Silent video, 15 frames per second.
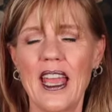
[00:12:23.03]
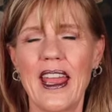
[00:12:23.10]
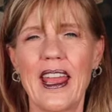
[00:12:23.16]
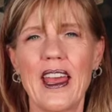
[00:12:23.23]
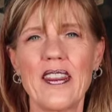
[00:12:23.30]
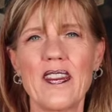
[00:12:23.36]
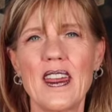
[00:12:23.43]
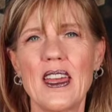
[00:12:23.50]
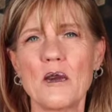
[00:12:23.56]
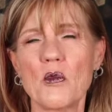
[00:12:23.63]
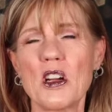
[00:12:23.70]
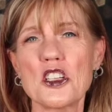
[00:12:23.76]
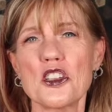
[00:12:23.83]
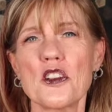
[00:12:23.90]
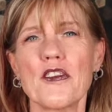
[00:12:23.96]
and then
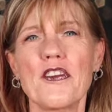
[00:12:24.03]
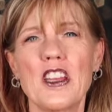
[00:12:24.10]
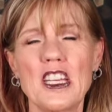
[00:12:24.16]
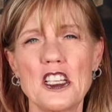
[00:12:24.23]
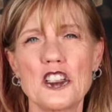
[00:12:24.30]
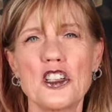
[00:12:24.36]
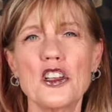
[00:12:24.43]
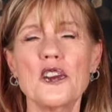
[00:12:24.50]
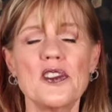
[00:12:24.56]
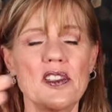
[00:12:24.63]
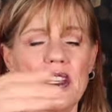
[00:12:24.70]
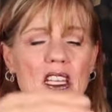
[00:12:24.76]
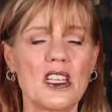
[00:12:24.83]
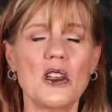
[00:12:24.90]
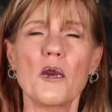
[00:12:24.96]
once you're finished
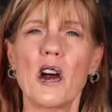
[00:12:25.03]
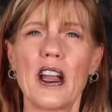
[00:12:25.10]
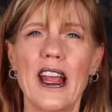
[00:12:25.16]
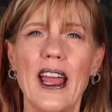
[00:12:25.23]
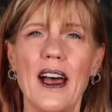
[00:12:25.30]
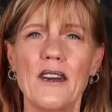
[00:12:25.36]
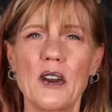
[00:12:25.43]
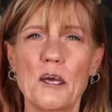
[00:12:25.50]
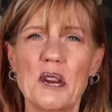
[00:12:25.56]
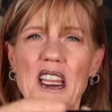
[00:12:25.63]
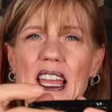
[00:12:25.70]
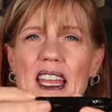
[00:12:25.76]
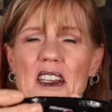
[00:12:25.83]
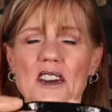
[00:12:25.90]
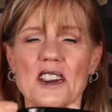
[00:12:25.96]
using it, you want to have a
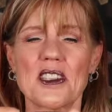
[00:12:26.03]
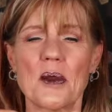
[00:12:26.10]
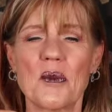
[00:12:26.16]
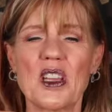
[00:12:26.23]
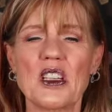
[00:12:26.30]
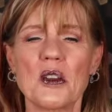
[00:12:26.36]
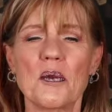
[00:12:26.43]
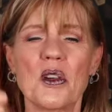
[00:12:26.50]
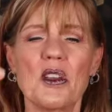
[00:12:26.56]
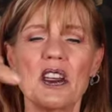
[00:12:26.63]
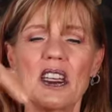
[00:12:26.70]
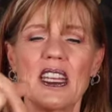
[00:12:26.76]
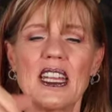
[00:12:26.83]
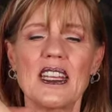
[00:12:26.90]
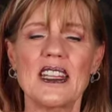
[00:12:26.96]
plate or something to put
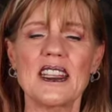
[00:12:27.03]
it in,